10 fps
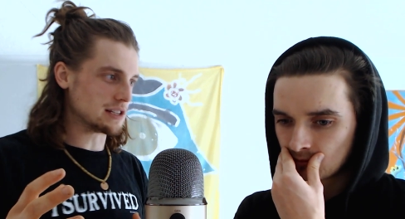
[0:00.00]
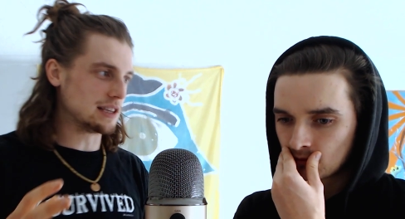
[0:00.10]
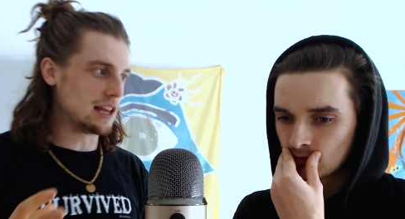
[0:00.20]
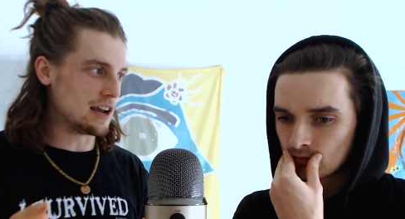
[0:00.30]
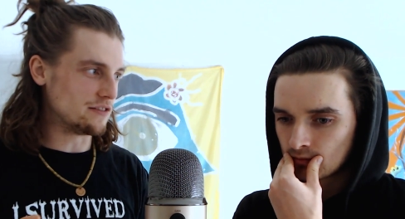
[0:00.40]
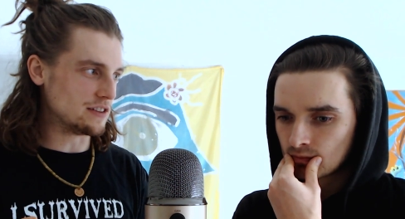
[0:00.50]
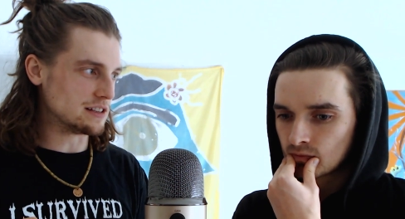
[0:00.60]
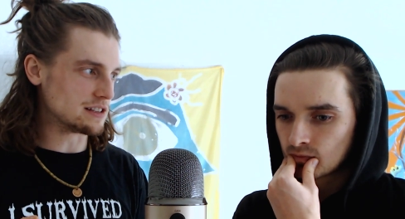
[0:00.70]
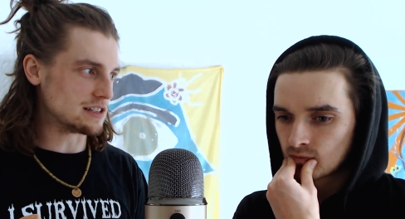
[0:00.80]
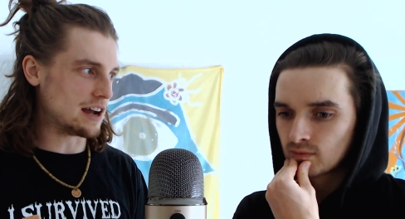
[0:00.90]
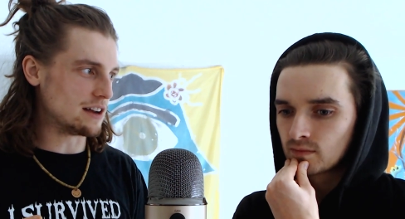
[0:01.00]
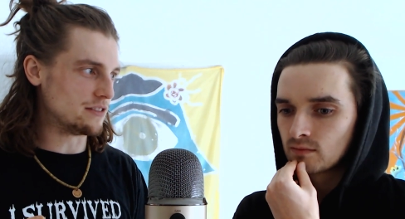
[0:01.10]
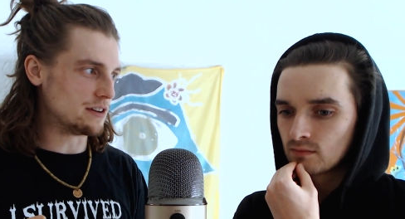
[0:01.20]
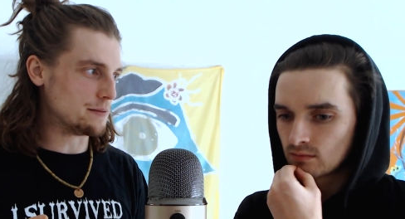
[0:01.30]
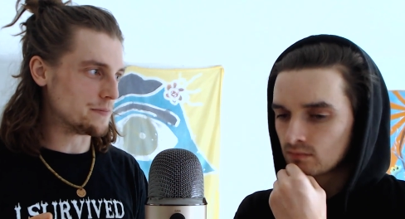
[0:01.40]
Speaker 1: life inside of
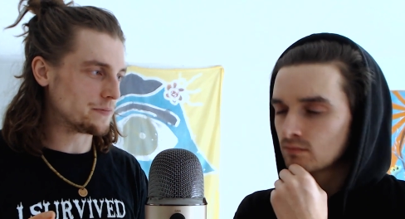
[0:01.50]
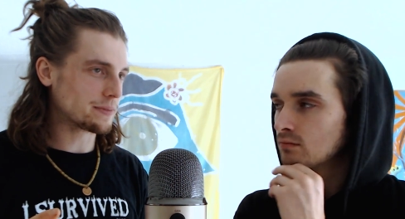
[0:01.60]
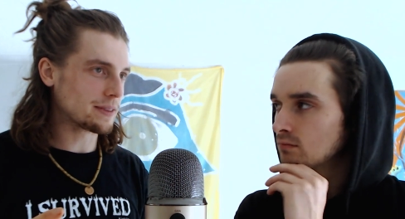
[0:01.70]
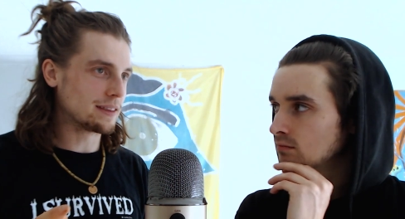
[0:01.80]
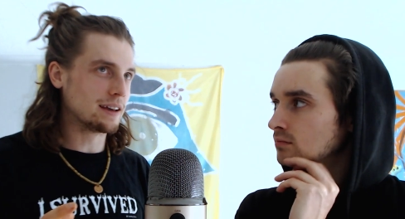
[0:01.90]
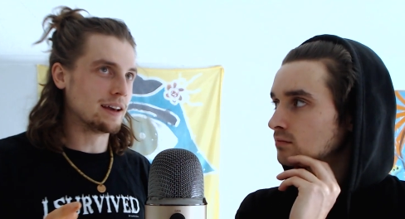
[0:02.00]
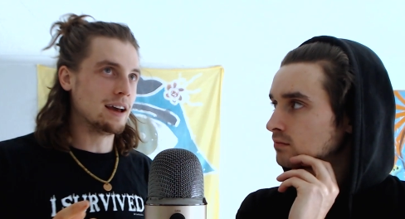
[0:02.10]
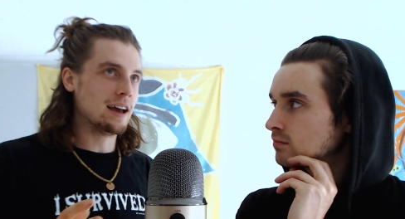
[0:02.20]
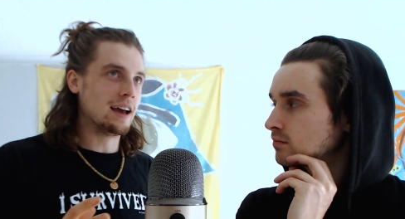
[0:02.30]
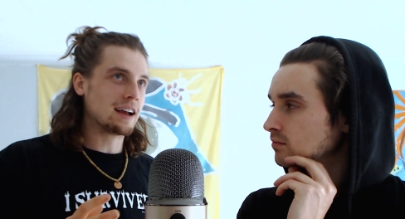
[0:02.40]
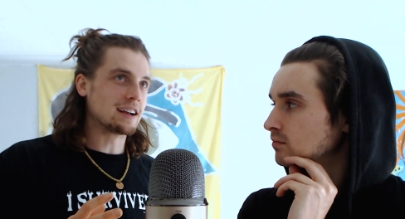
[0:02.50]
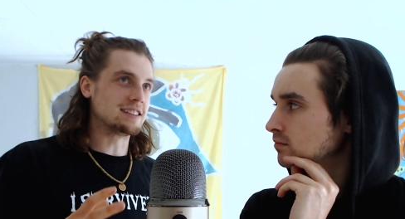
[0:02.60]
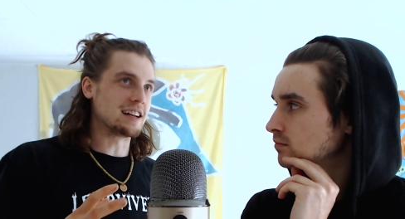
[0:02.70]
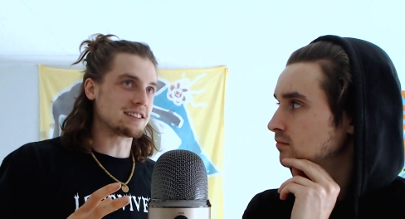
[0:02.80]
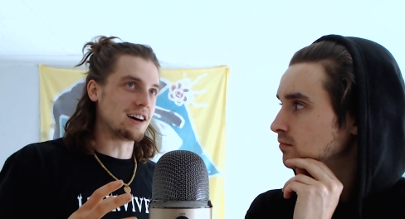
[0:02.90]
him. Because
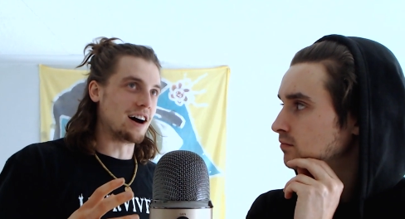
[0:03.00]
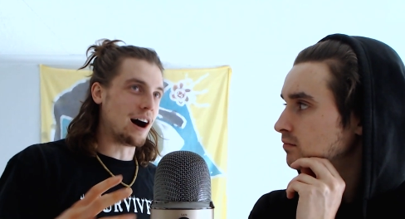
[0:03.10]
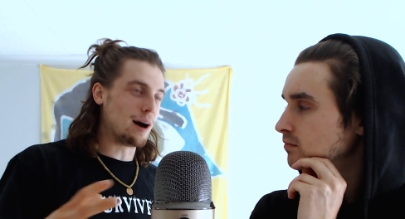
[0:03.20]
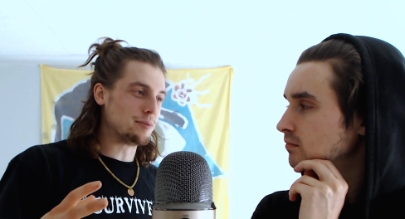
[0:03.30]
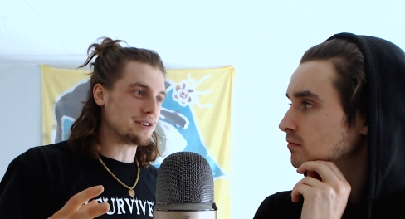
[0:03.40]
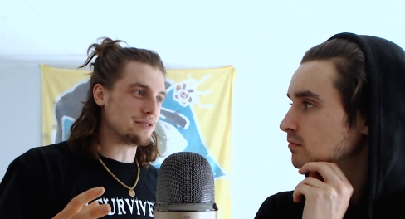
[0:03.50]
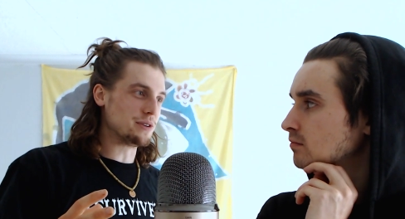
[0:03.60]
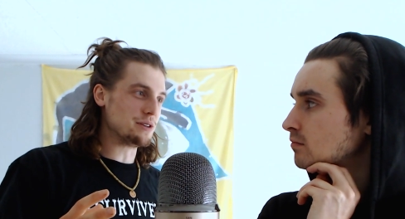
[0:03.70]
that's the opposite of what